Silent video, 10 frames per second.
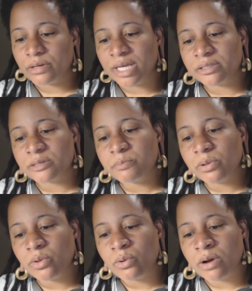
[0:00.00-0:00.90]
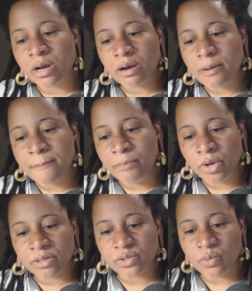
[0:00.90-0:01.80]
explore
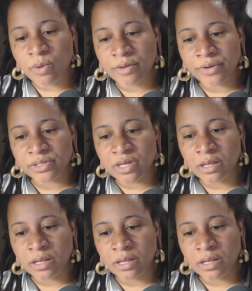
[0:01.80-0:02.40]
books where there's